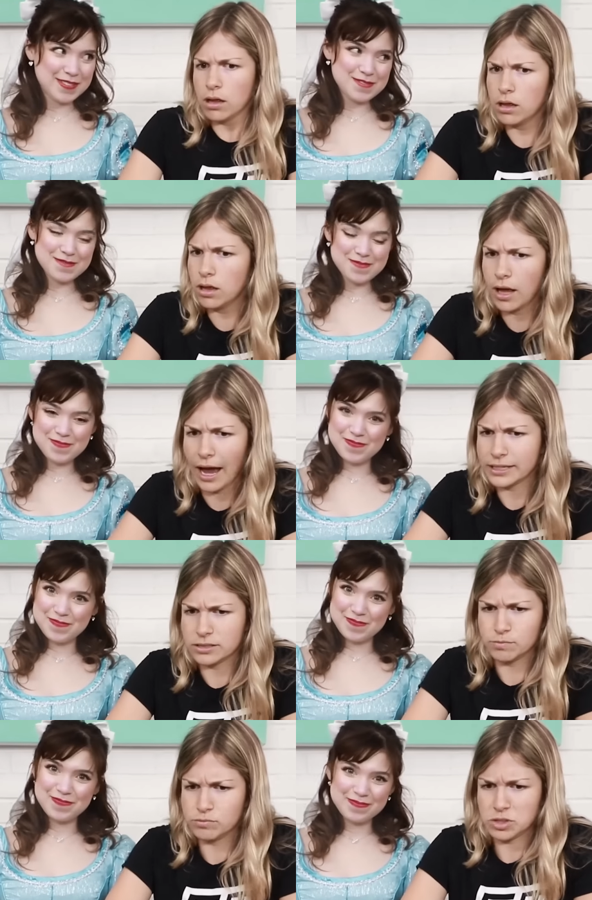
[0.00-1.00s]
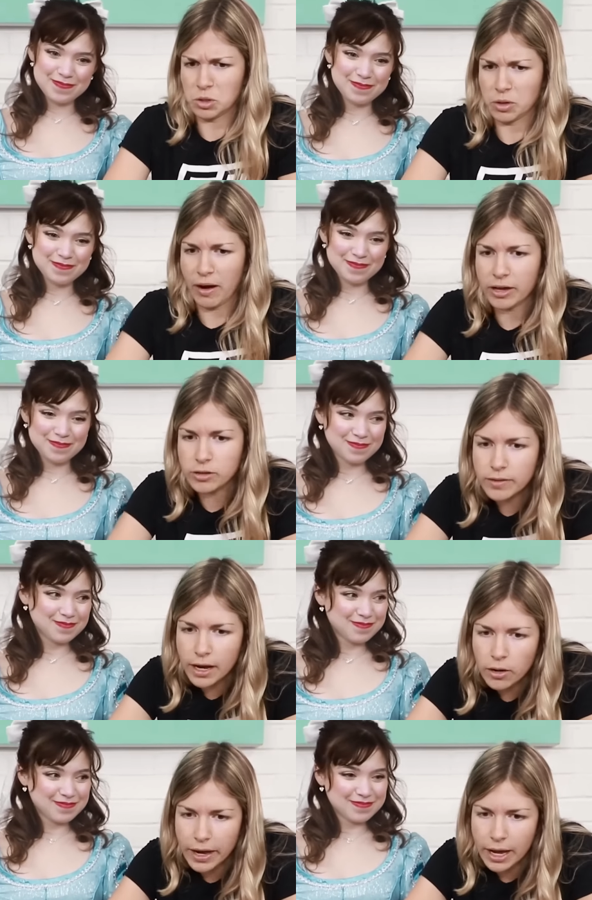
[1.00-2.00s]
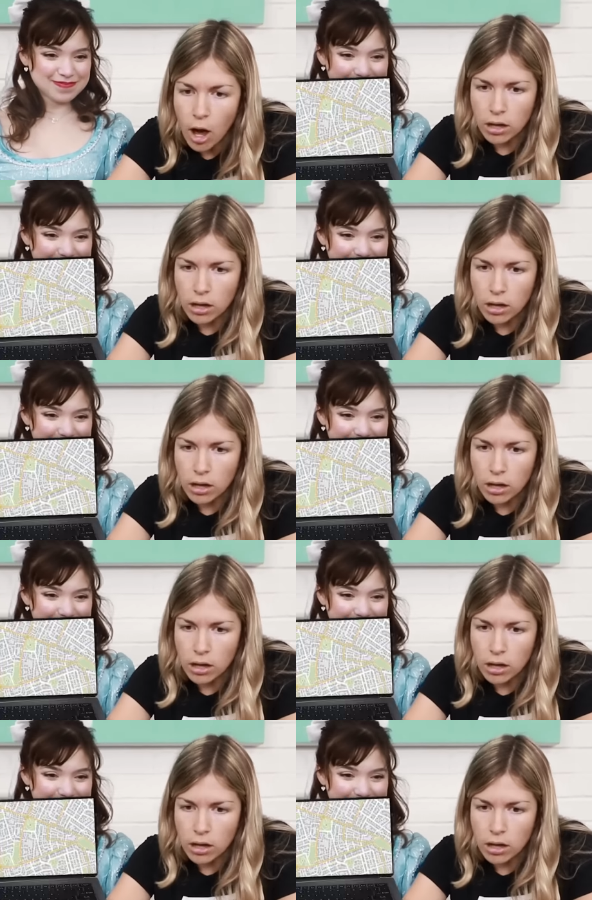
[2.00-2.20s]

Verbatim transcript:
Speaker 1: I don't know how you knew that. Okay.